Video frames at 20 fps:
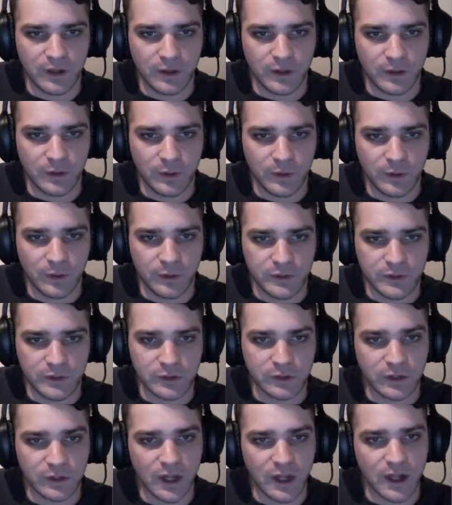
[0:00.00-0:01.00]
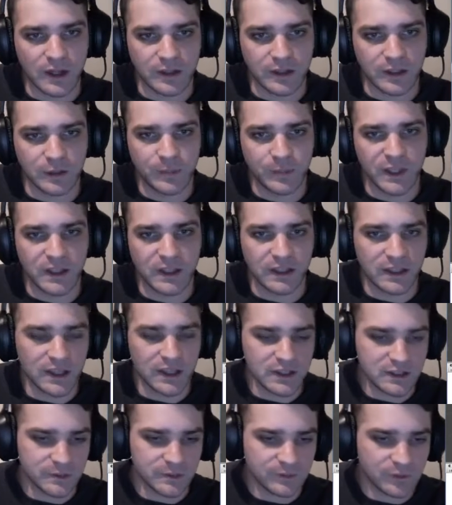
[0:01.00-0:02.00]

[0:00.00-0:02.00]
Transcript: what was it called? It'll be in the custom